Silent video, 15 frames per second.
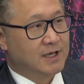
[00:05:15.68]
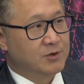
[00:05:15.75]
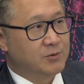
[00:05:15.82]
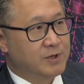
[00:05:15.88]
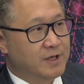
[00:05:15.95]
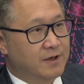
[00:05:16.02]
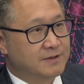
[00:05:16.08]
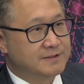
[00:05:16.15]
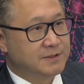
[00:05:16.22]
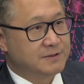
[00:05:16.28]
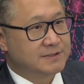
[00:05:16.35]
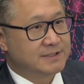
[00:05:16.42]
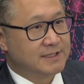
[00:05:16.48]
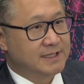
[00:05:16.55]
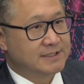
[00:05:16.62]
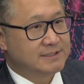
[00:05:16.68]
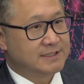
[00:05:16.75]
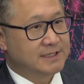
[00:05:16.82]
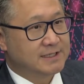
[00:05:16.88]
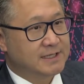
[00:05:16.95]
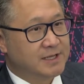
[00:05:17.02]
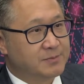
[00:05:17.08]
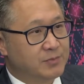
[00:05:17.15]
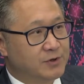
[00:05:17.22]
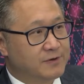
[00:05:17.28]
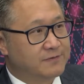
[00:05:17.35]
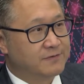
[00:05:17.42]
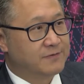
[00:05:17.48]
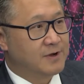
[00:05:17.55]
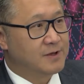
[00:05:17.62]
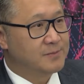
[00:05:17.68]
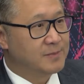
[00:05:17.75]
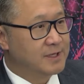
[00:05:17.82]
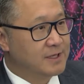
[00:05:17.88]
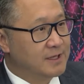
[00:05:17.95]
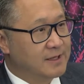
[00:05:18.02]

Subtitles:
We also solicit input from